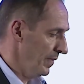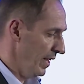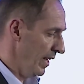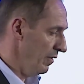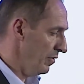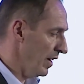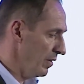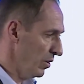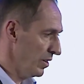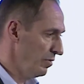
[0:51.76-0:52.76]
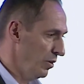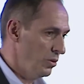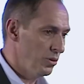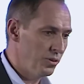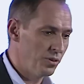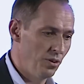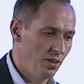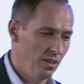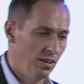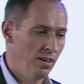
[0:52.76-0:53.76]
if I want to focus
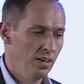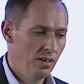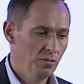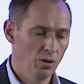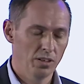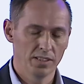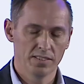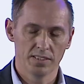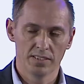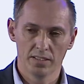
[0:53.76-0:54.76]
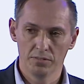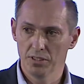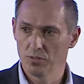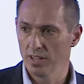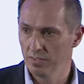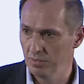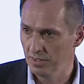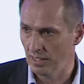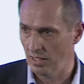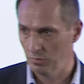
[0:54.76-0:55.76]
on what is it that we drive with
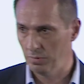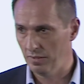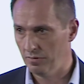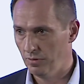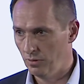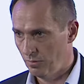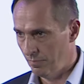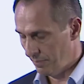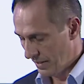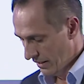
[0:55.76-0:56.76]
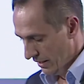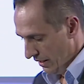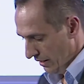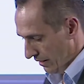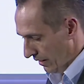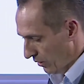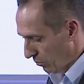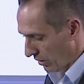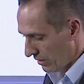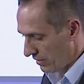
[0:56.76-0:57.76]
the Cloud Platform, then the
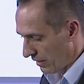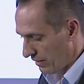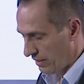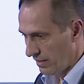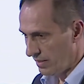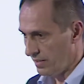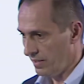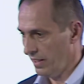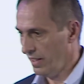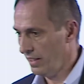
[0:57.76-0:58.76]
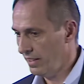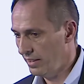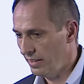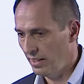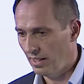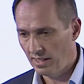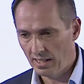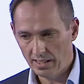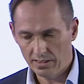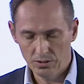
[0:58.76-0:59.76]
one sentence that I'd
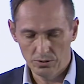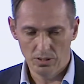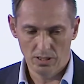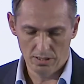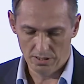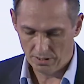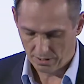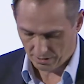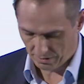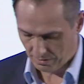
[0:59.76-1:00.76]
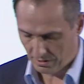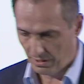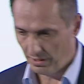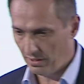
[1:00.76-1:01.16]
like to take